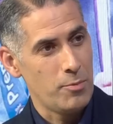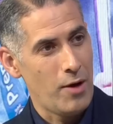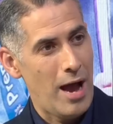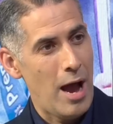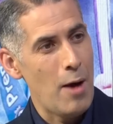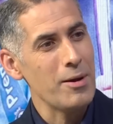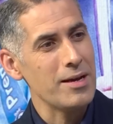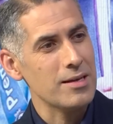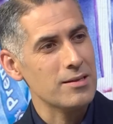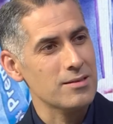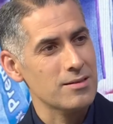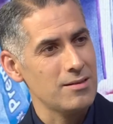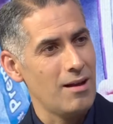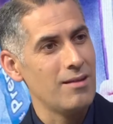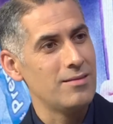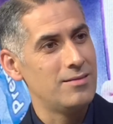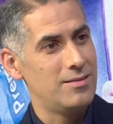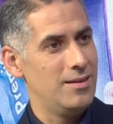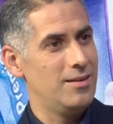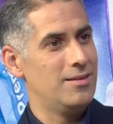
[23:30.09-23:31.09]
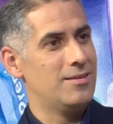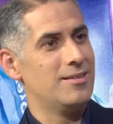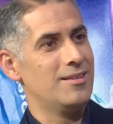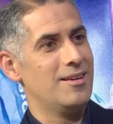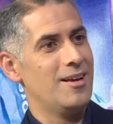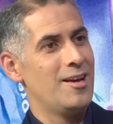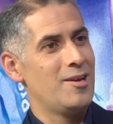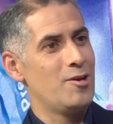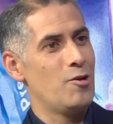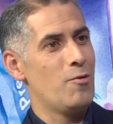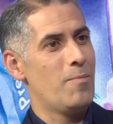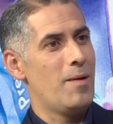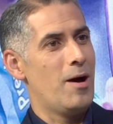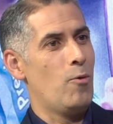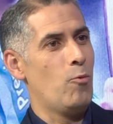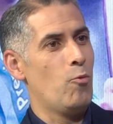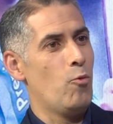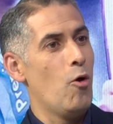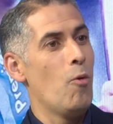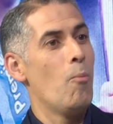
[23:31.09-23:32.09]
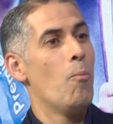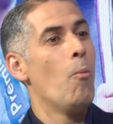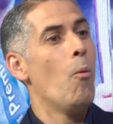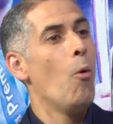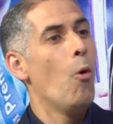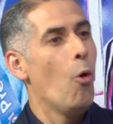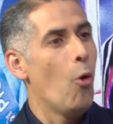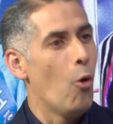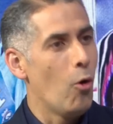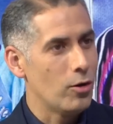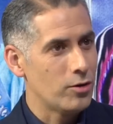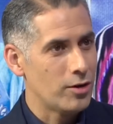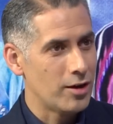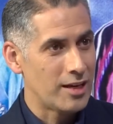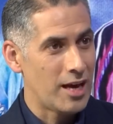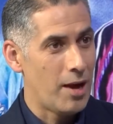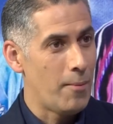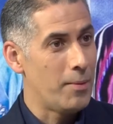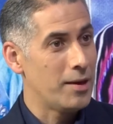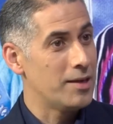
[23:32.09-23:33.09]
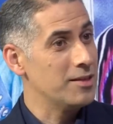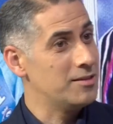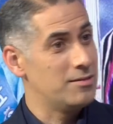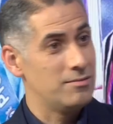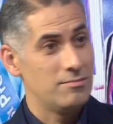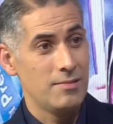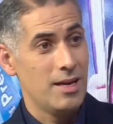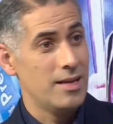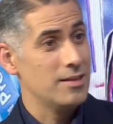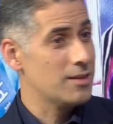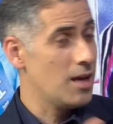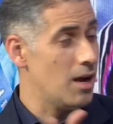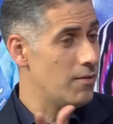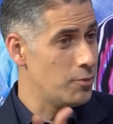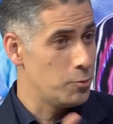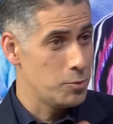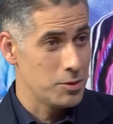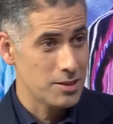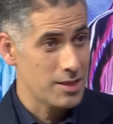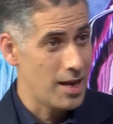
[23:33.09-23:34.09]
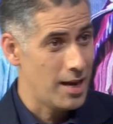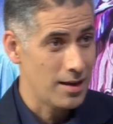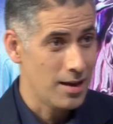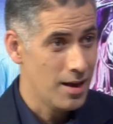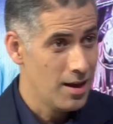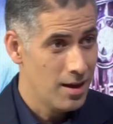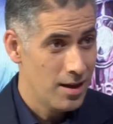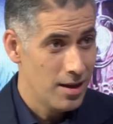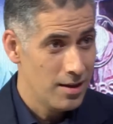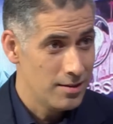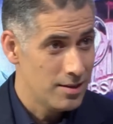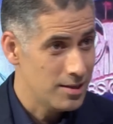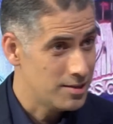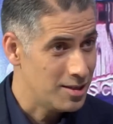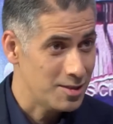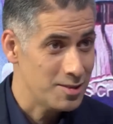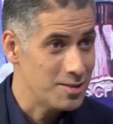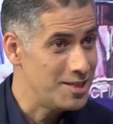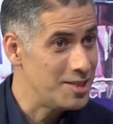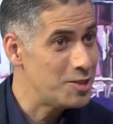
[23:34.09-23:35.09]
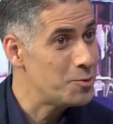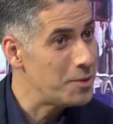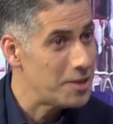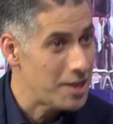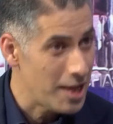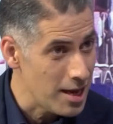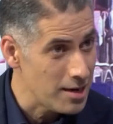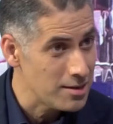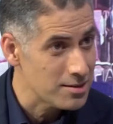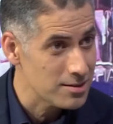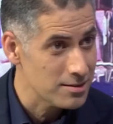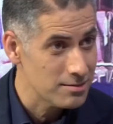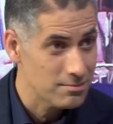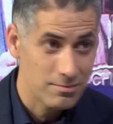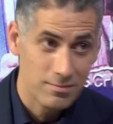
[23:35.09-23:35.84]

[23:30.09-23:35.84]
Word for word: How excited are you about what more could come? Because as Kaveh was saying, this doesn't need to be the end.